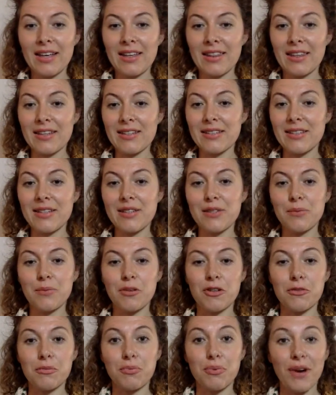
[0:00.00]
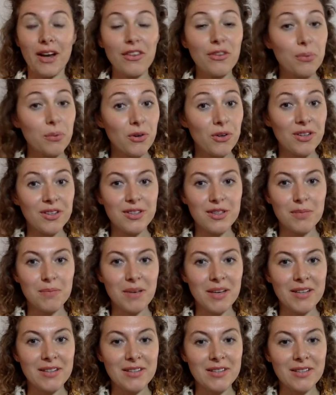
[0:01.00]
this is what breathwork is
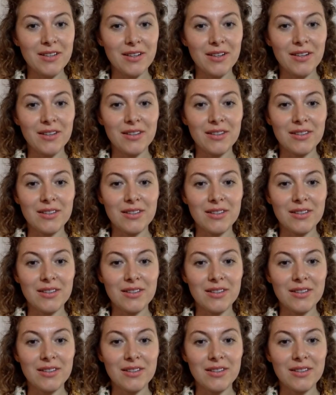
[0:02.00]
based on.